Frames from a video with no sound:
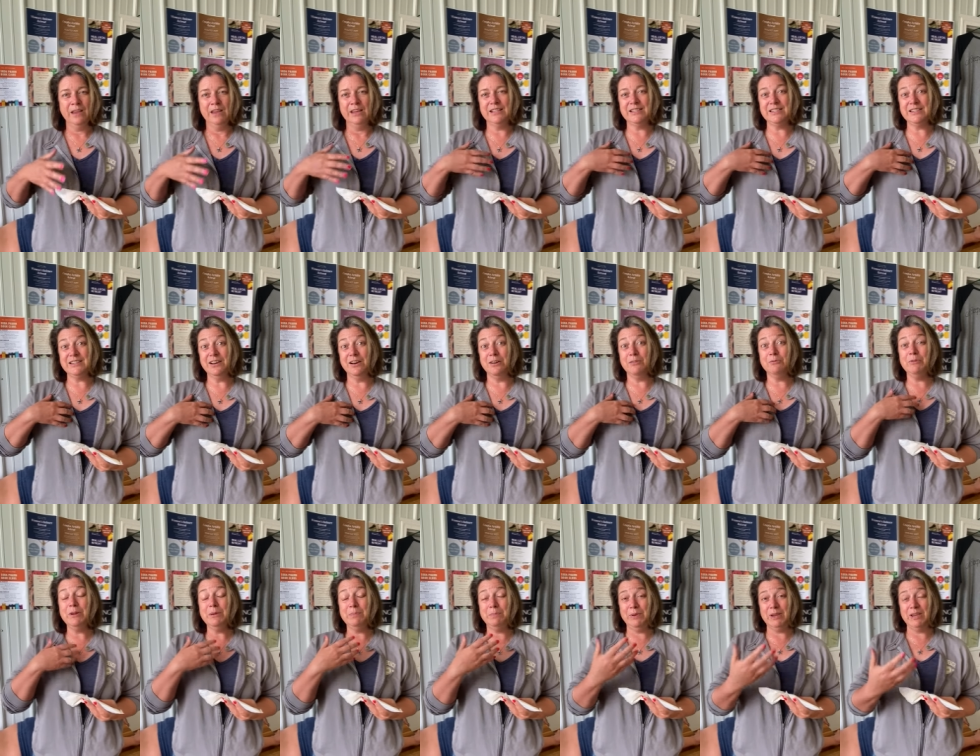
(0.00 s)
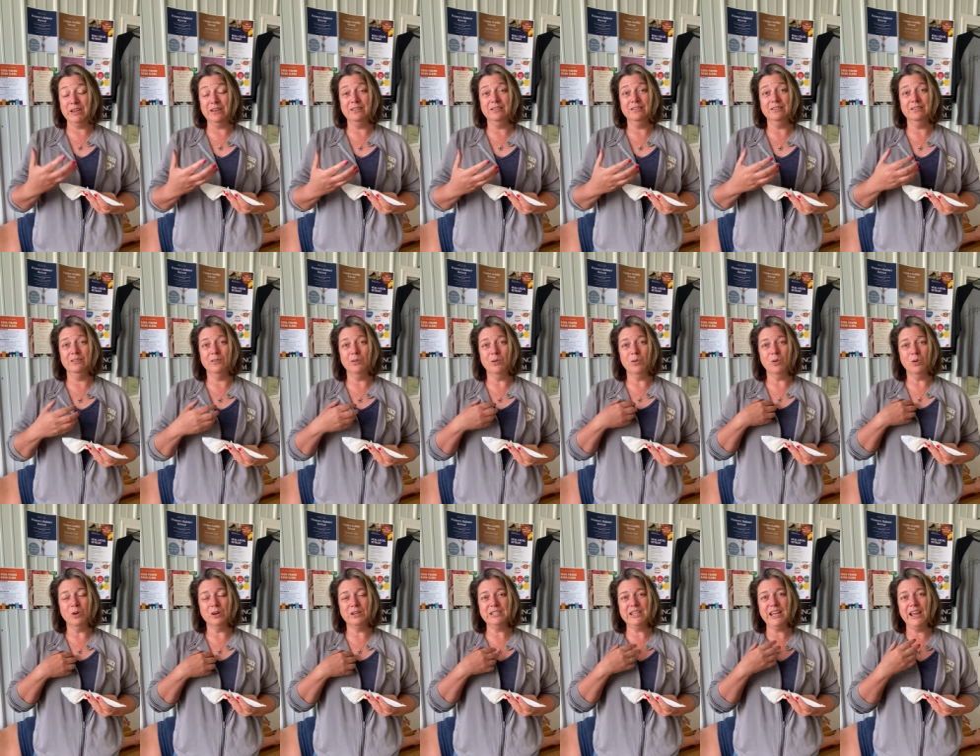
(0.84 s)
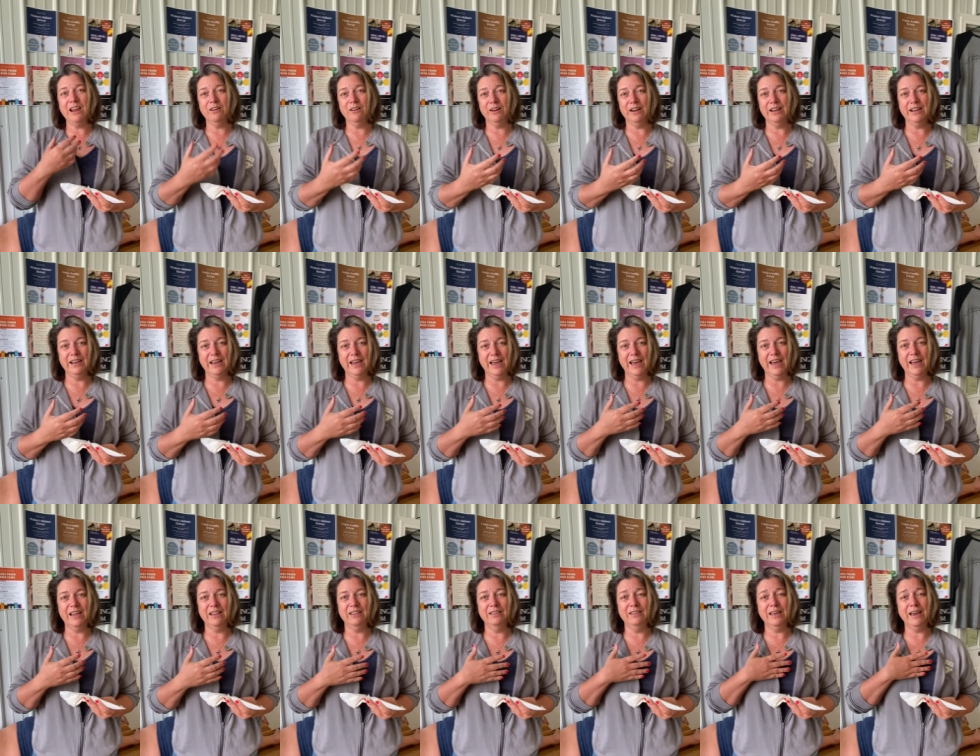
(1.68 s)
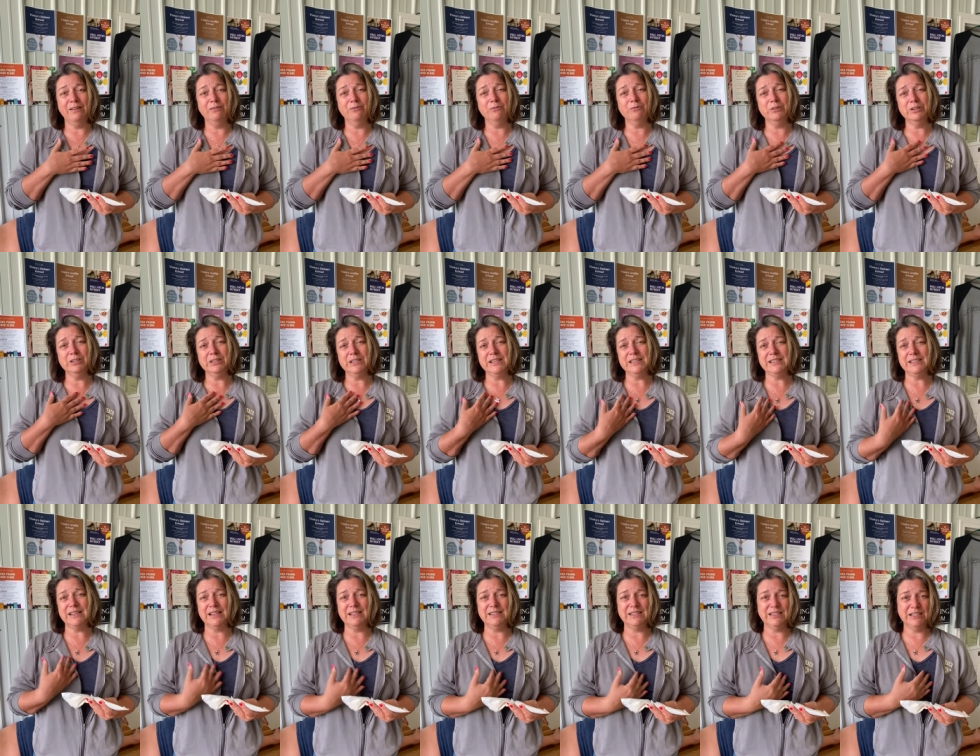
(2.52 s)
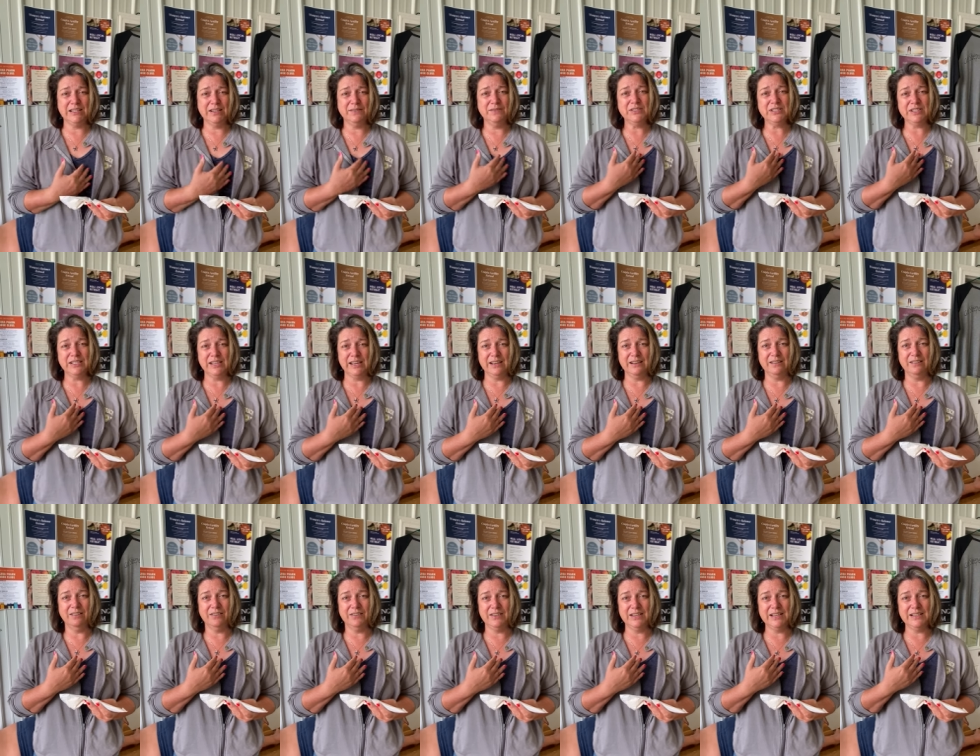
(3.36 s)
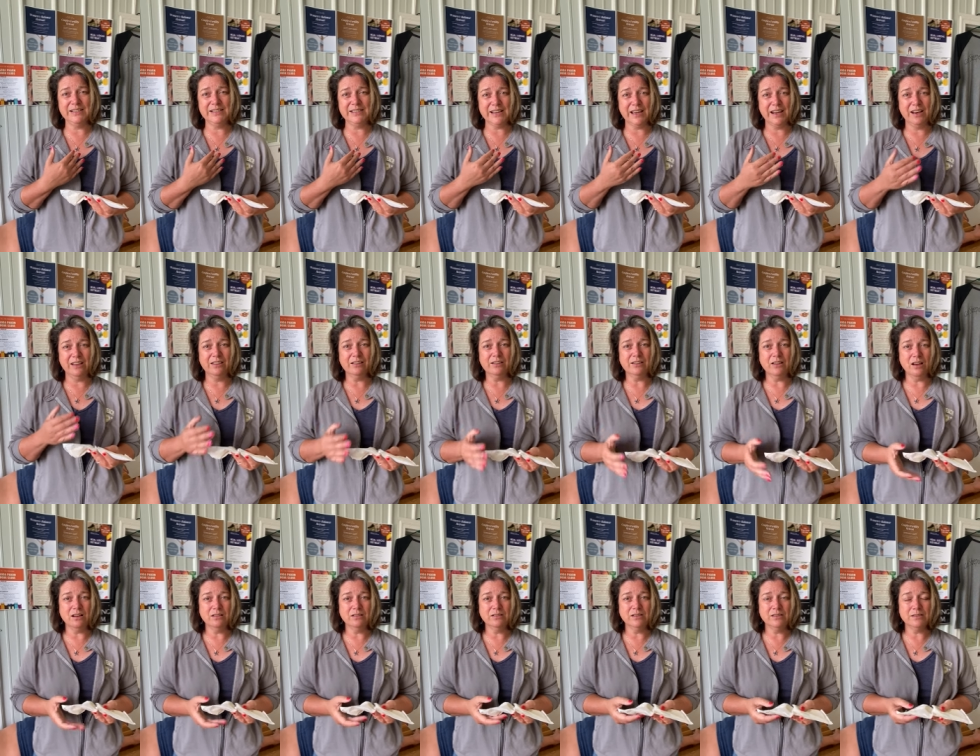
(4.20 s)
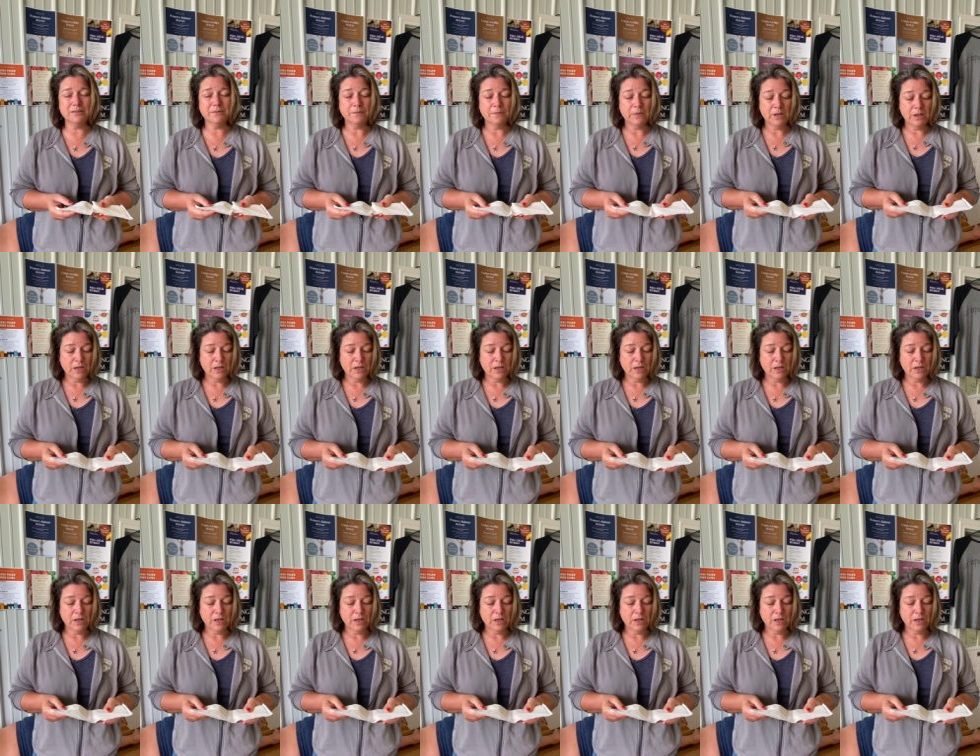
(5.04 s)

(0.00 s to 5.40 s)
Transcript: it's not ripping or tearing at that really sensitive skin on the inside of the lungs.